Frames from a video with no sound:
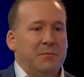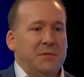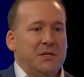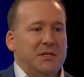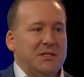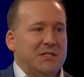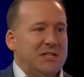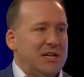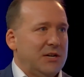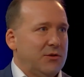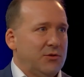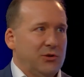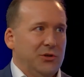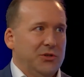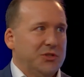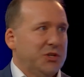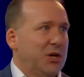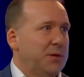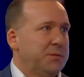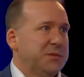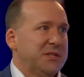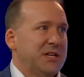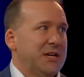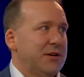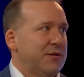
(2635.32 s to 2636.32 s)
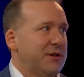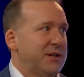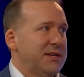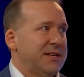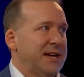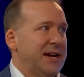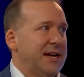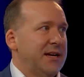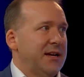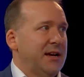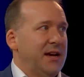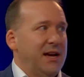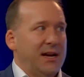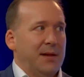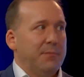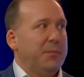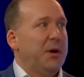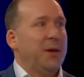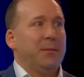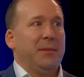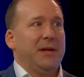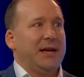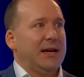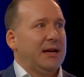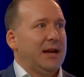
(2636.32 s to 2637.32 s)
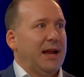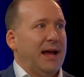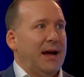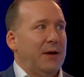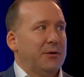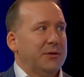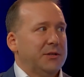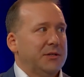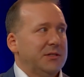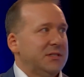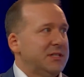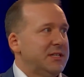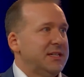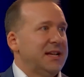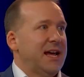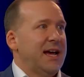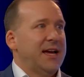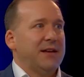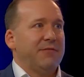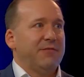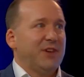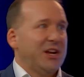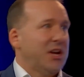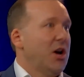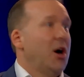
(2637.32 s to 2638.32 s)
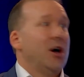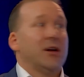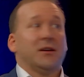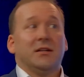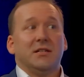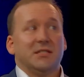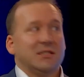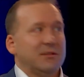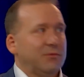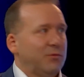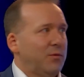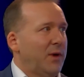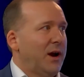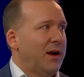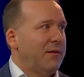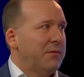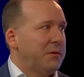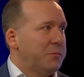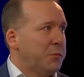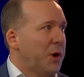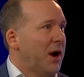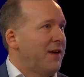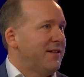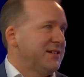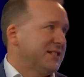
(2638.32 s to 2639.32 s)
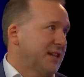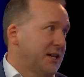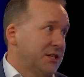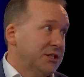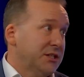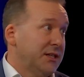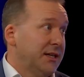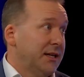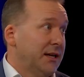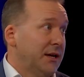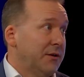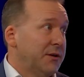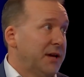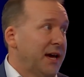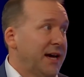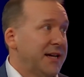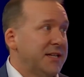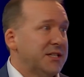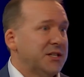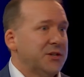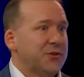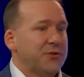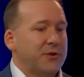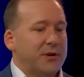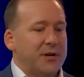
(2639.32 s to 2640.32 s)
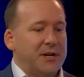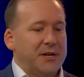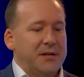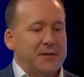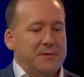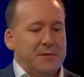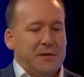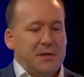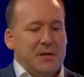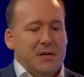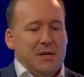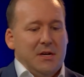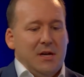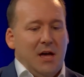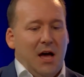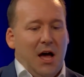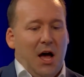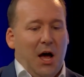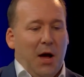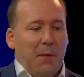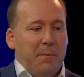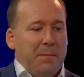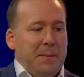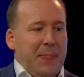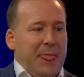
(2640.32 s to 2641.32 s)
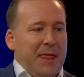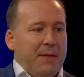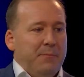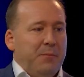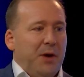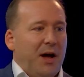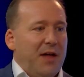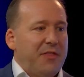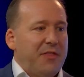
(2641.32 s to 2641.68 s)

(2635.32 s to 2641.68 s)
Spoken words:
secret or top secret data in a public cloud today, regardless of where it's actually located, right? But I